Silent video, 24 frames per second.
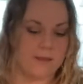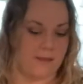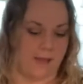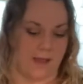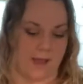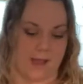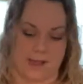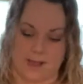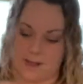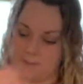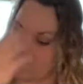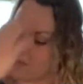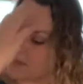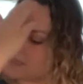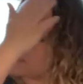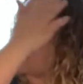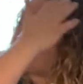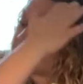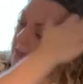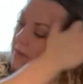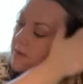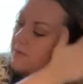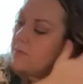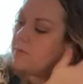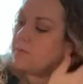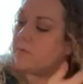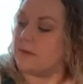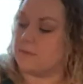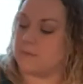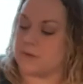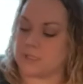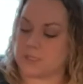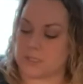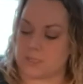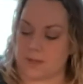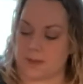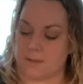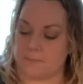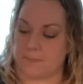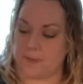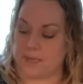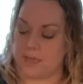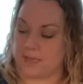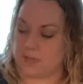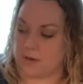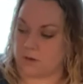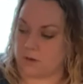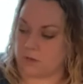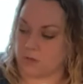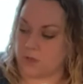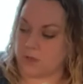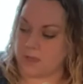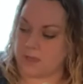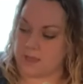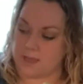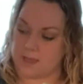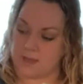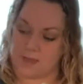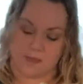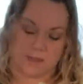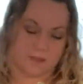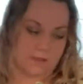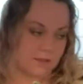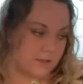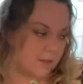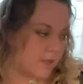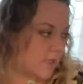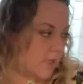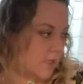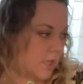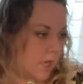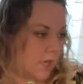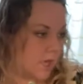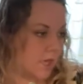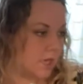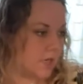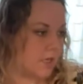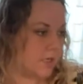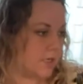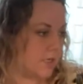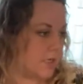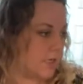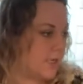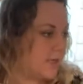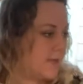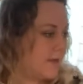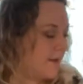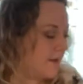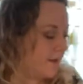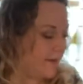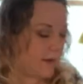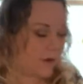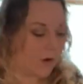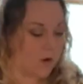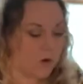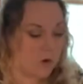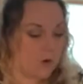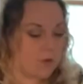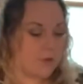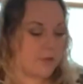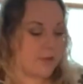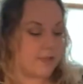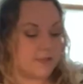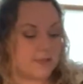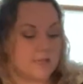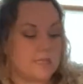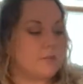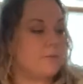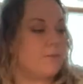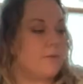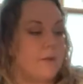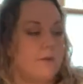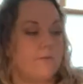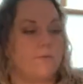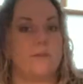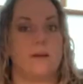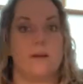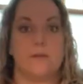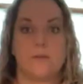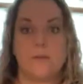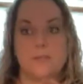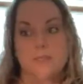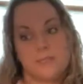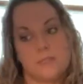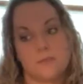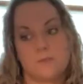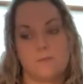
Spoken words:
Because like when we were shopping or looking in the yard and like, oh, look at these pretty flowers,